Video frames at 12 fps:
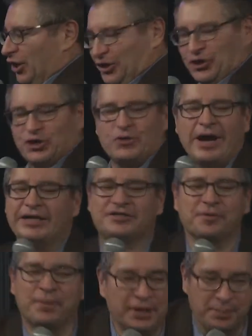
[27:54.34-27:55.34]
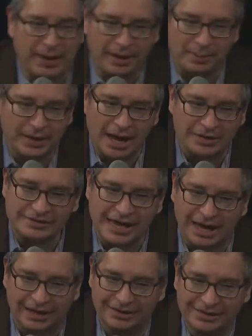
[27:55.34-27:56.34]
you're great to me, baby. How's
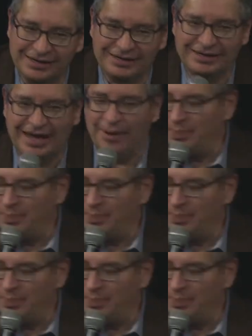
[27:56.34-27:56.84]
that? I